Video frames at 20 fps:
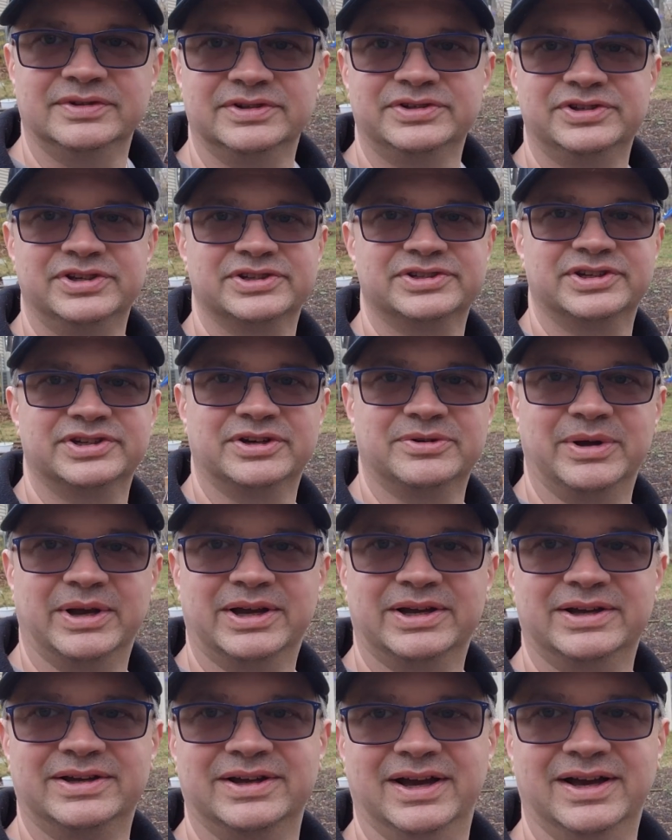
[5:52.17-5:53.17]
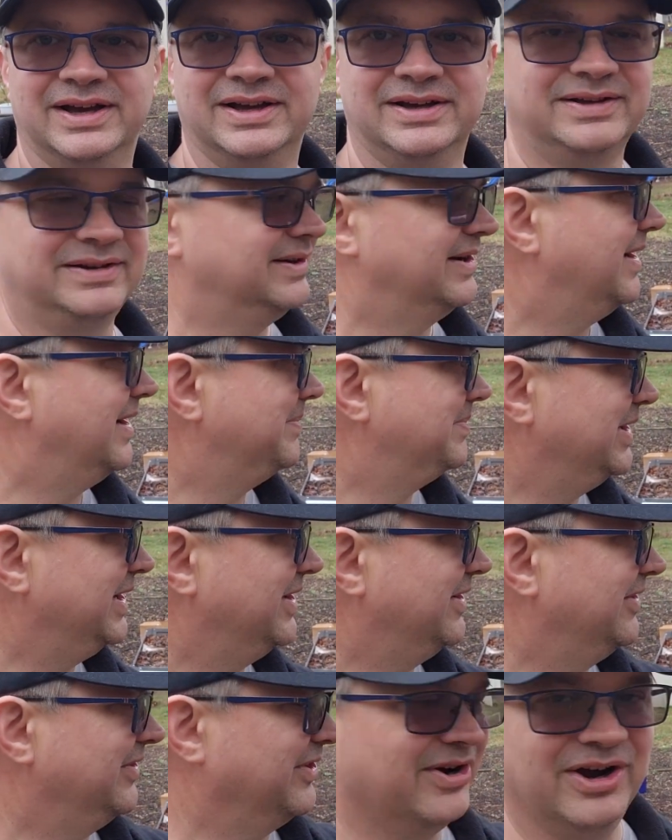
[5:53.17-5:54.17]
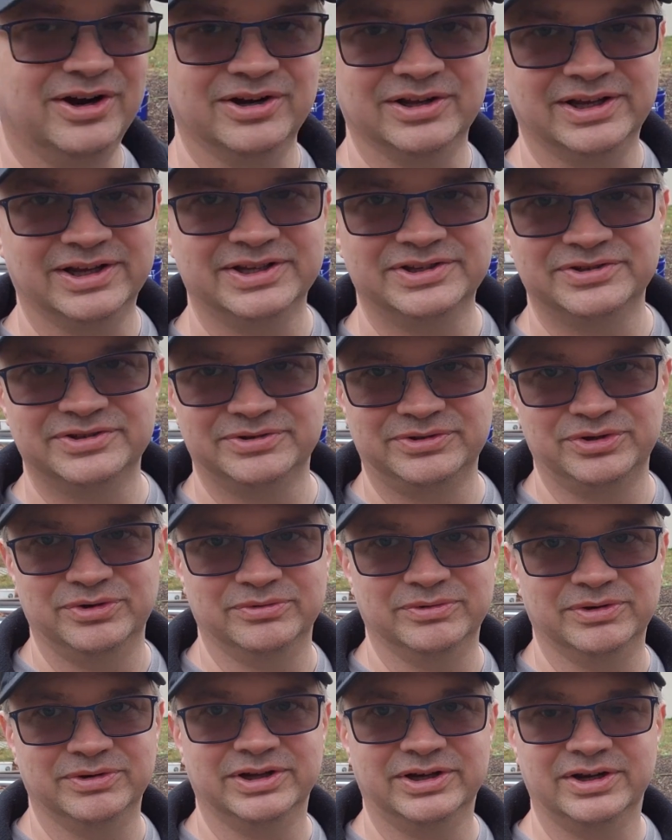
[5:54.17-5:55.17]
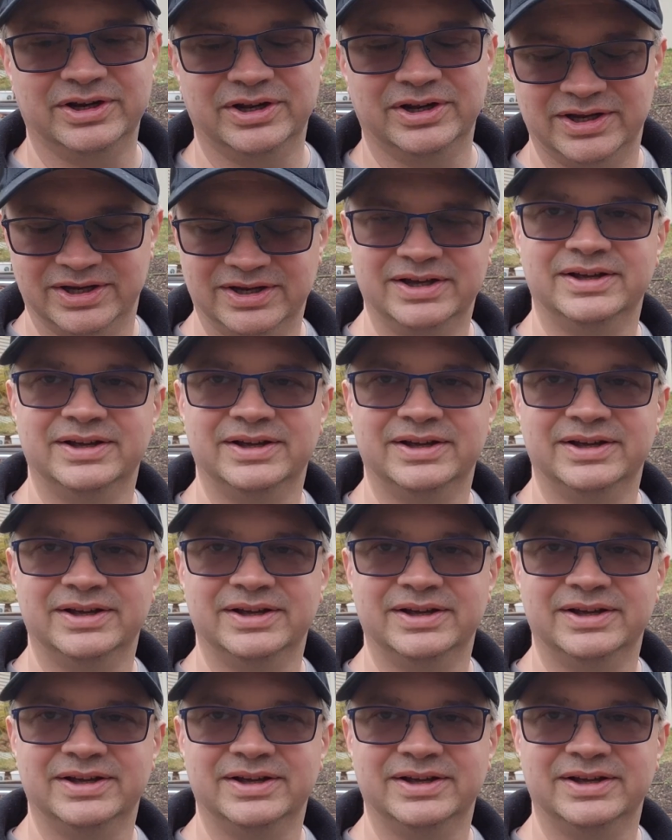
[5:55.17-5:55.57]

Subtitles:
just a quick update on the garlic. It's doing really good.